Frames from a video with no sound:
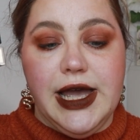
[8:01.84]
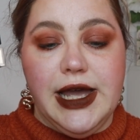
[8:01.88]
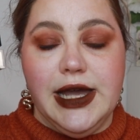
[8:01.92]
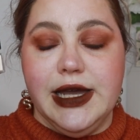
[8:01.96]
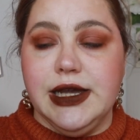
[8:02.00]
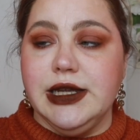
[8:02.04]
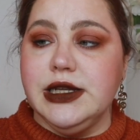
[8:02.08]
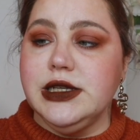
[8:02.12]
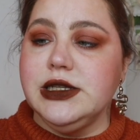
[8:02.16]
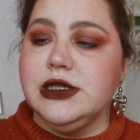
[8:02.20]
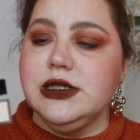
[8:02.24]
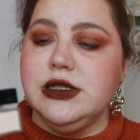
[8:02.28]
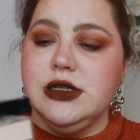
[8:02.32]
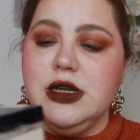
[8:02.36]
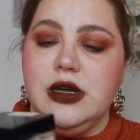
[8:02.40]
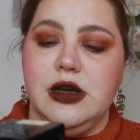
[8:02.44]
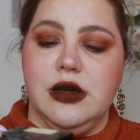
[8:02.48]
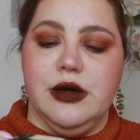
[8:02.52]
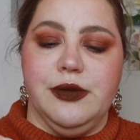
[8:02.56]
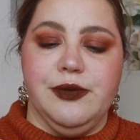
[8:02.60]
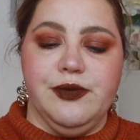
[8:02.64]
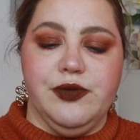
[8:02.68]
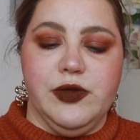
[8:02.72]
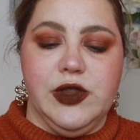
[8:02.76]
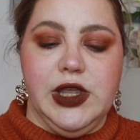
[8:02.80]
and
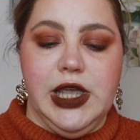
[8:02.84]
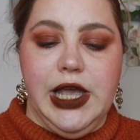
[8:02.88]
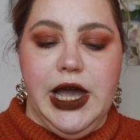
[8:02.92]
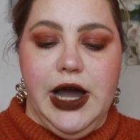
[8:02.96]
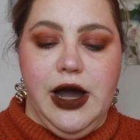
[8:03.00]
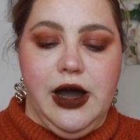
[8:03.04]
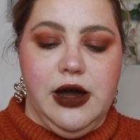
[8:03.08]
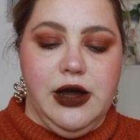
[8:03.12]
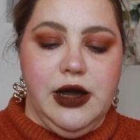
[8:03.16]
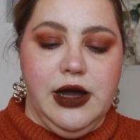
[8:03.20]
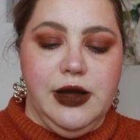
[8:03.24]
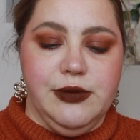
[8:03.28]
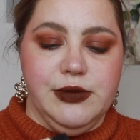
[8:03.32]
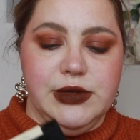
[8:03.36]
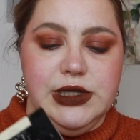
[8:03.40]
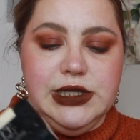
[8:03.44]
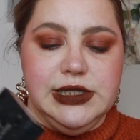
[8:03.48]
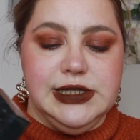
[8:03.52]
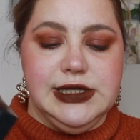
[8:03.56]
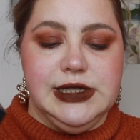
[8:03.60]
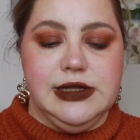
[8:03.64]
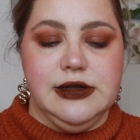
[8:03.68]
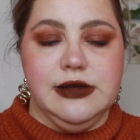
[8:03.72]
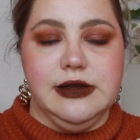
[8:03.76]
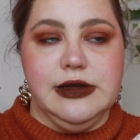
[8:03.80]
yeah,
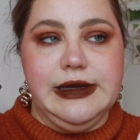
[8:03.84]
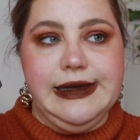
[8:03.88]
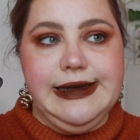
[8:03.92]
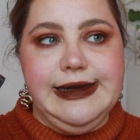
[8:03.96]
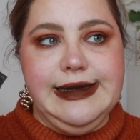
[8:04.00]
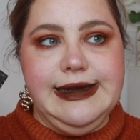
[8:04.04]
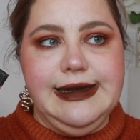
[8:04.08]
listen,